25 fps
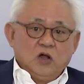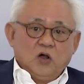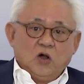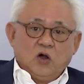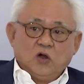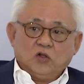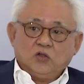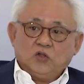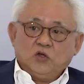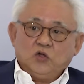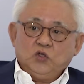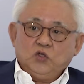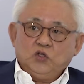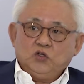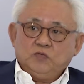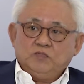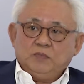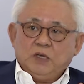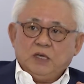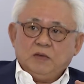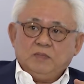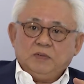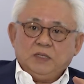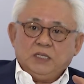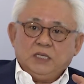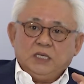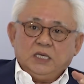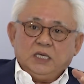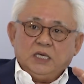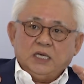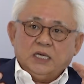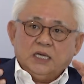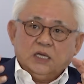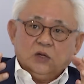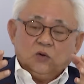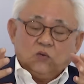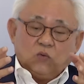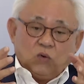although you may be
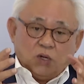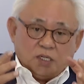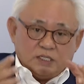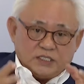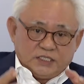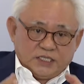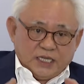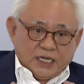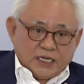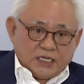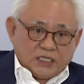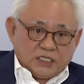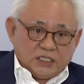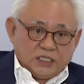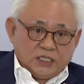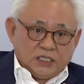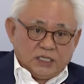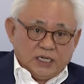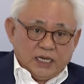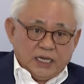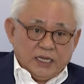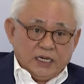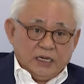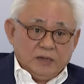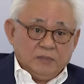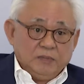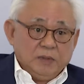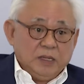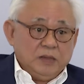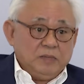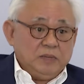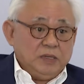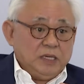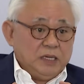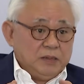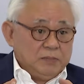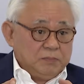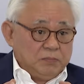in one sector and it may
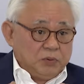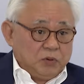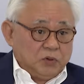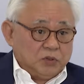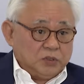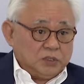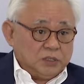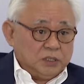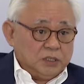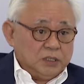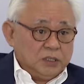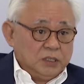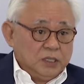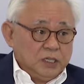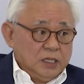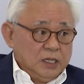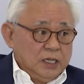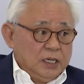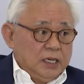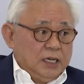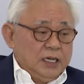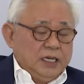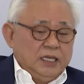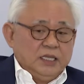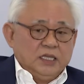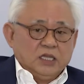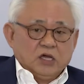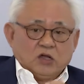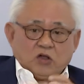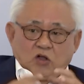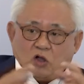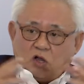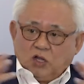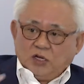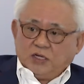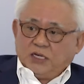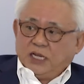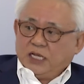be important, in the
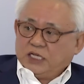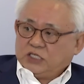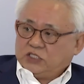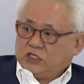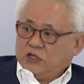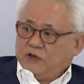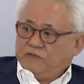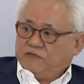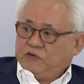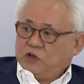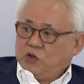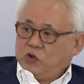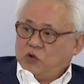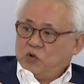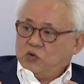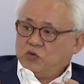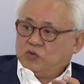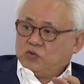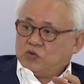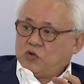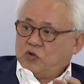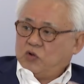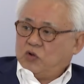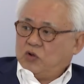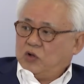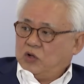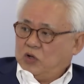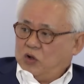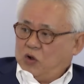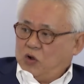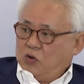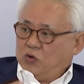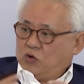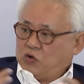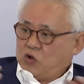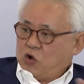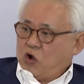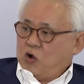context of your own
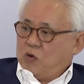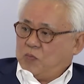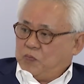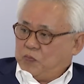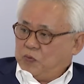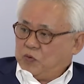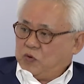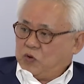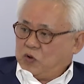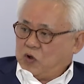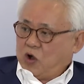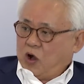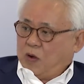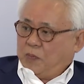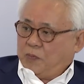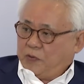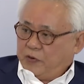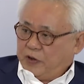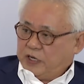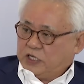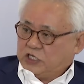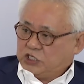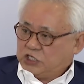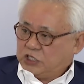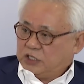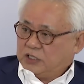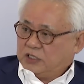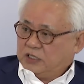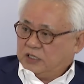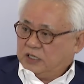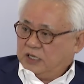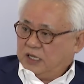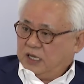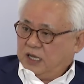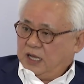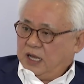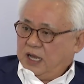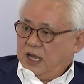whole corp corporation,
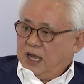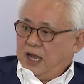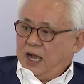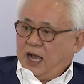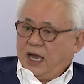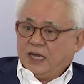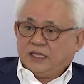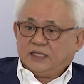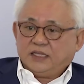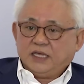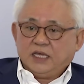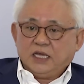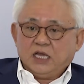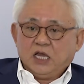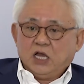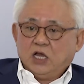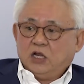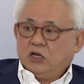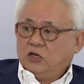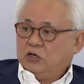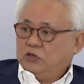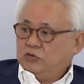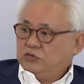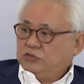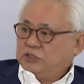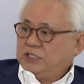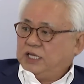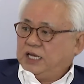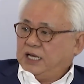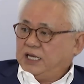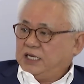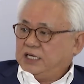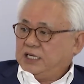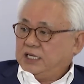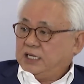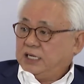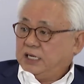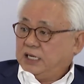I think losing a
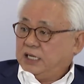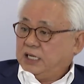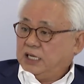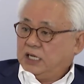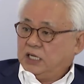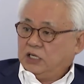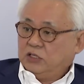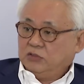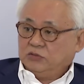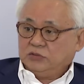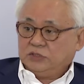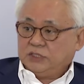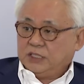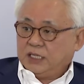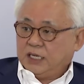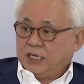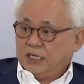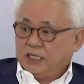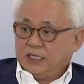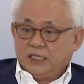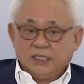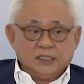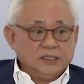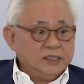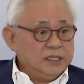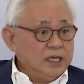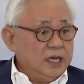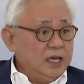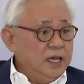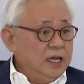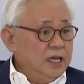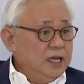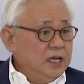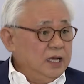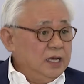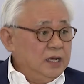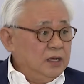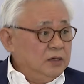deal here, losing a deal there,
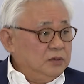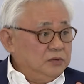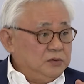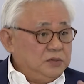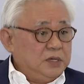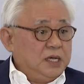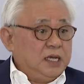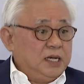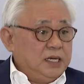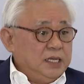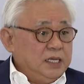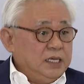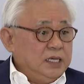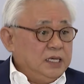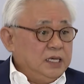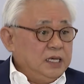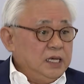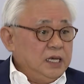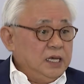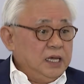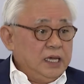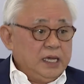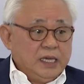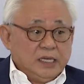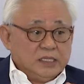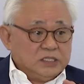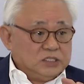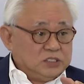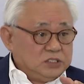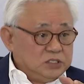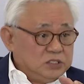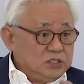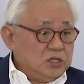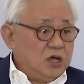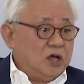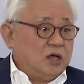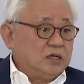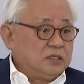really is
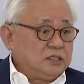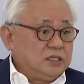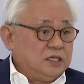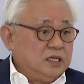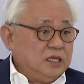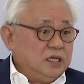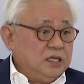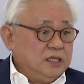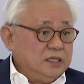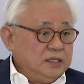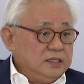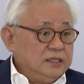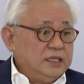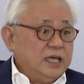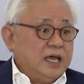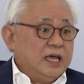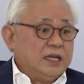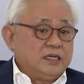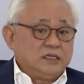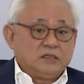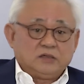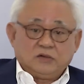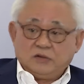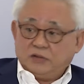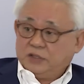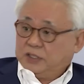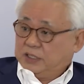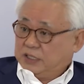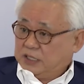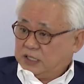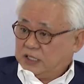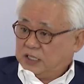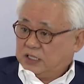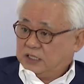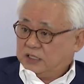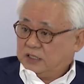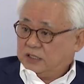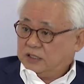not that
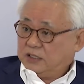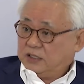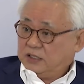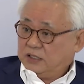critical.